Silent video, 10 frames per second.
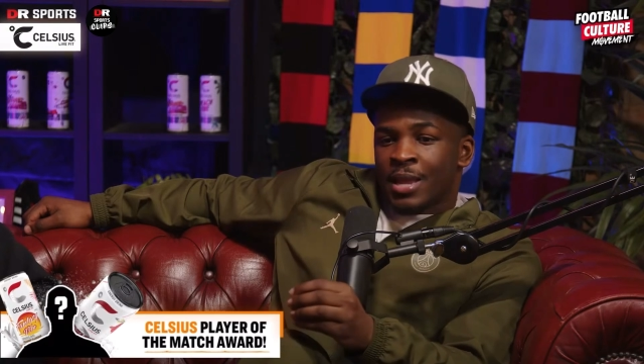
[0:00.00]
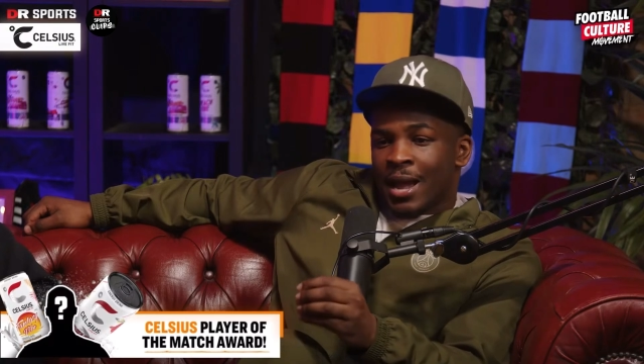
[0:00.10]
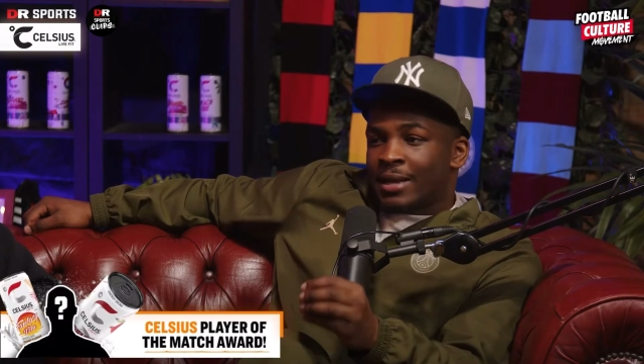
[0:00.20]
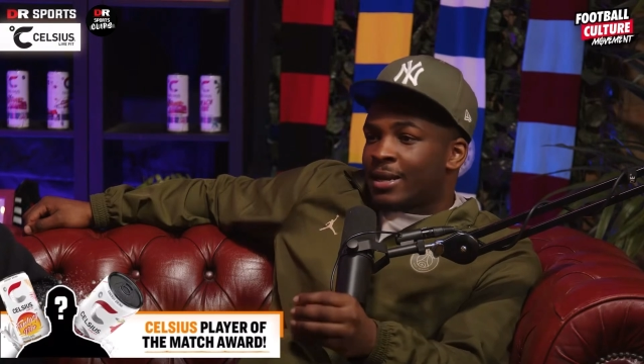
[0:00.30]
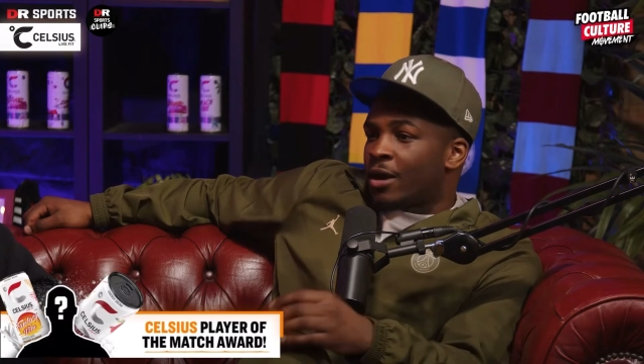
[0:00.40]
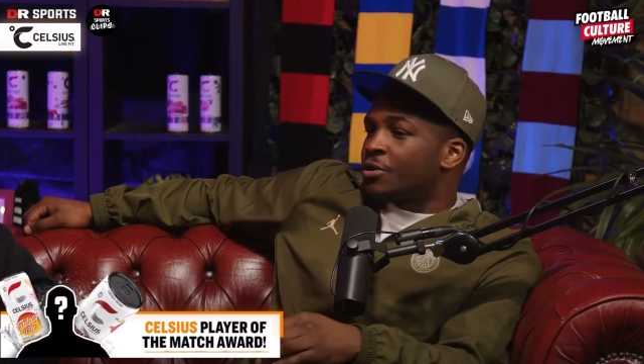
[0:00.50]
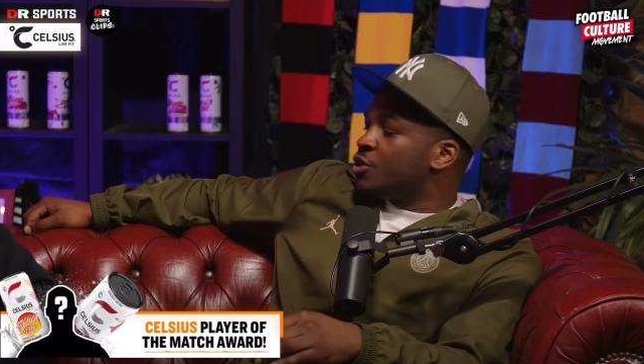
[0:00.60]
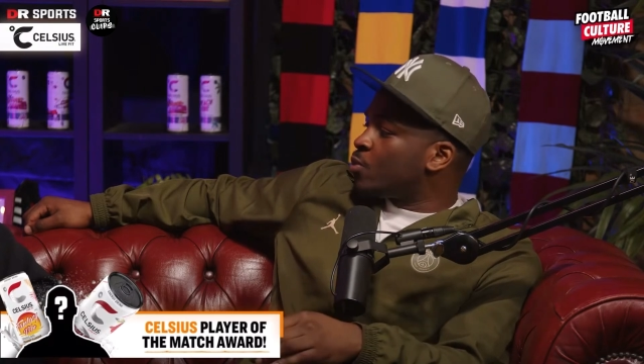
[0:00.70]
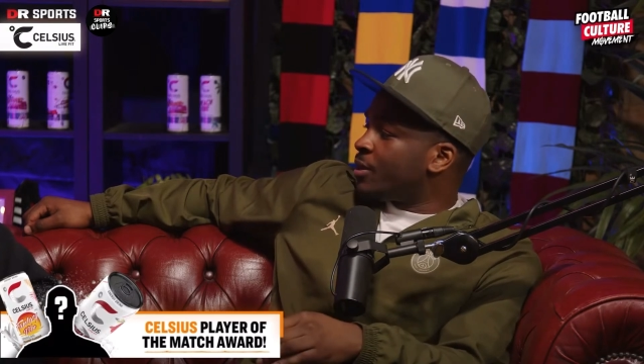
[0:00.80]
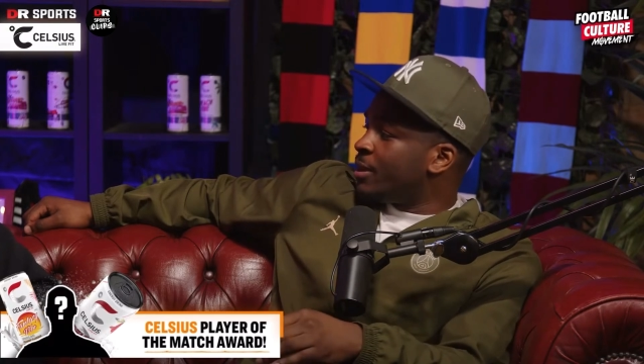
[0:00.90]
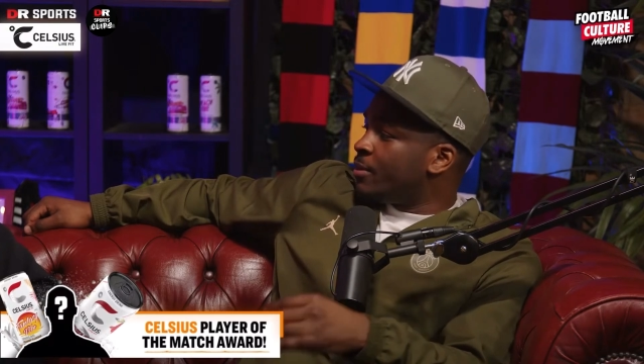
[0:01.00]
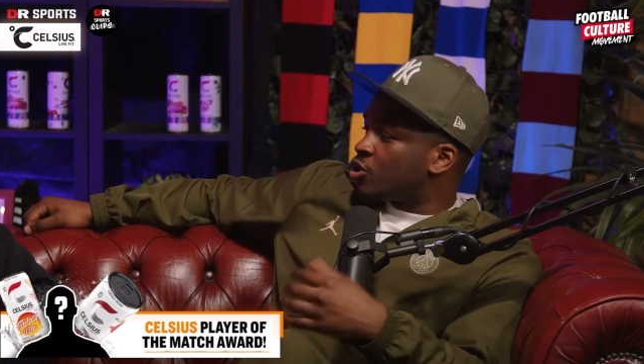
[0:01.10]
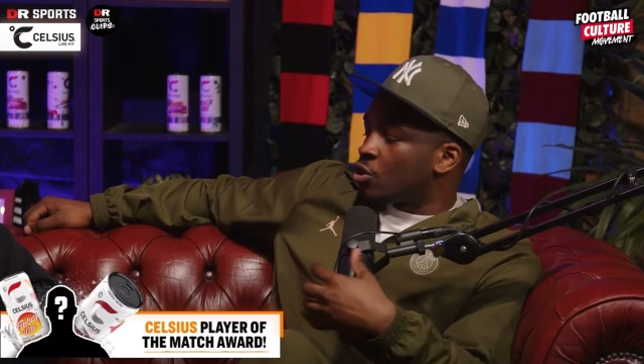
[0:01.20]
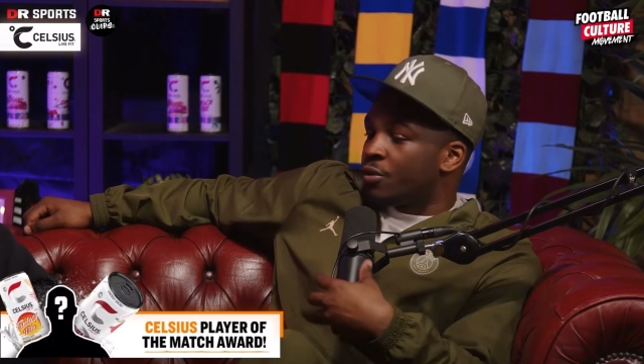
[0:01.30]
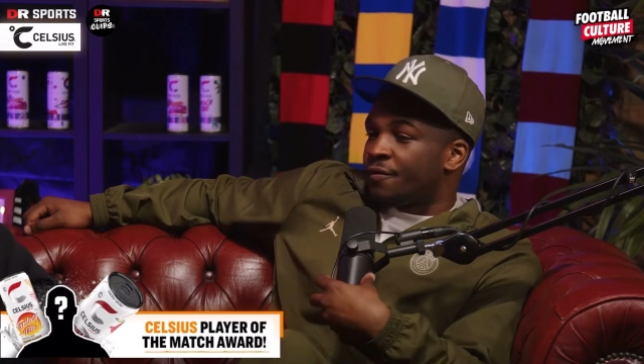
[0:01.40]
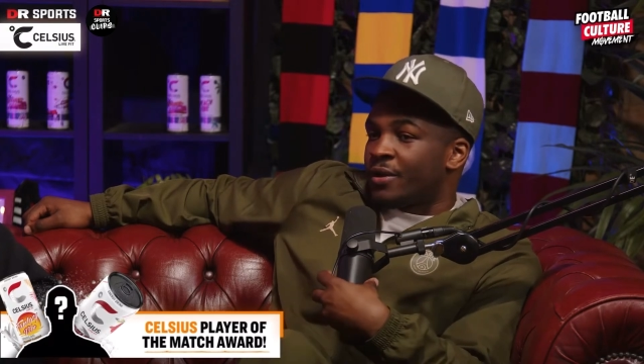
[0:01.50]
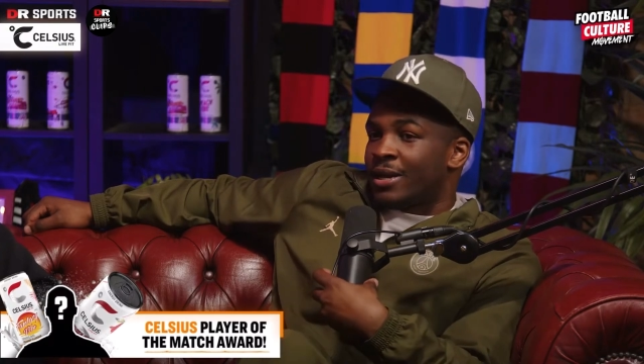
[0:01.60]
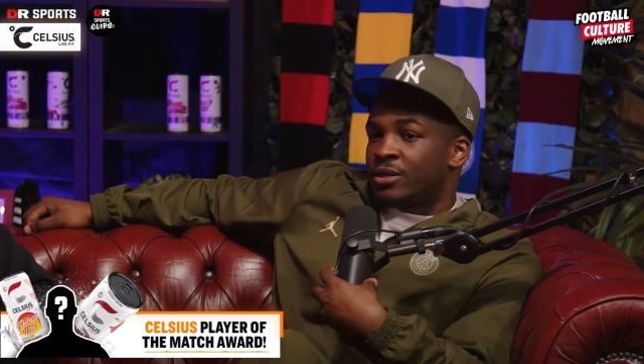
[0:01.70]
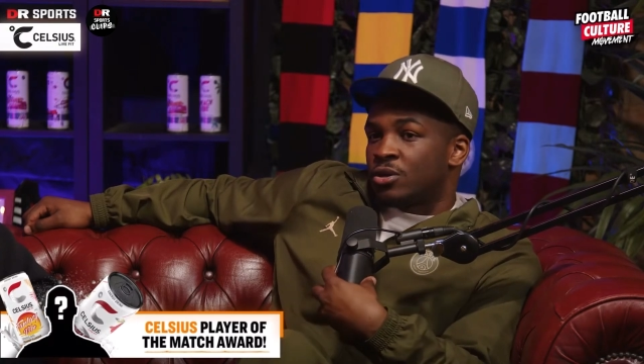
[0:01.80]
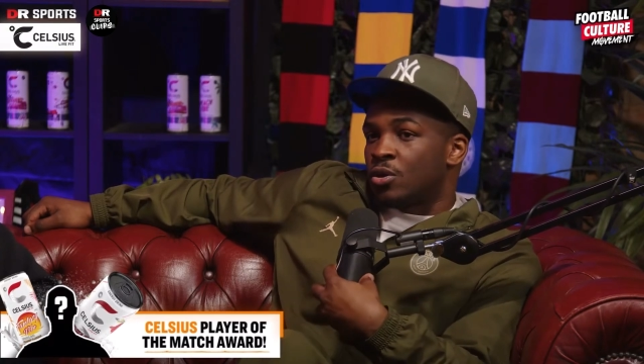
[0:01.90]
And now he's won them a trophy.
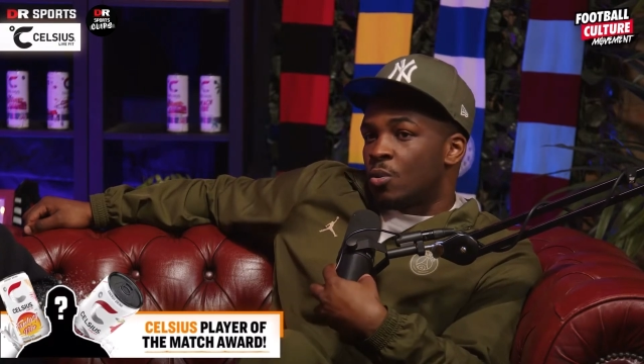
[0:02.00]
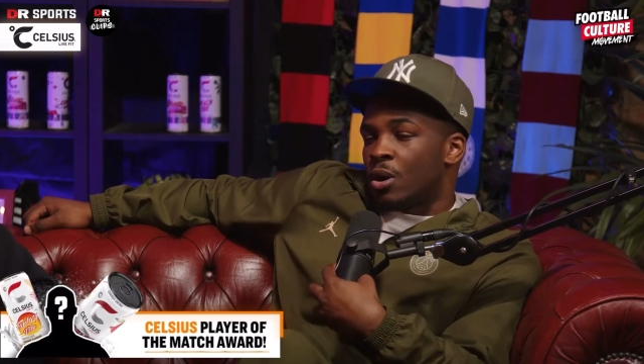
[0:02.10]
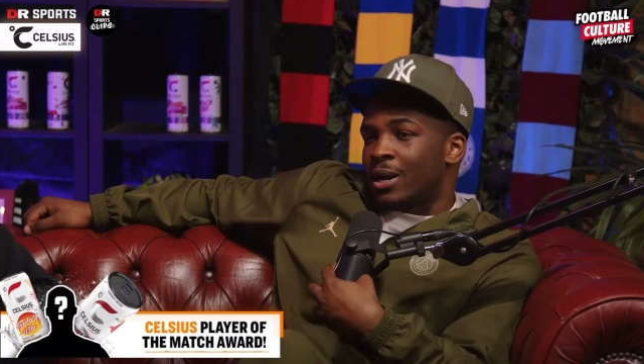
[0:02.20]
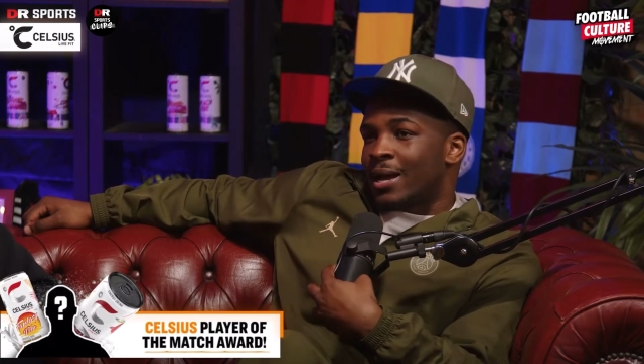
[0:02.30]
And do you know what?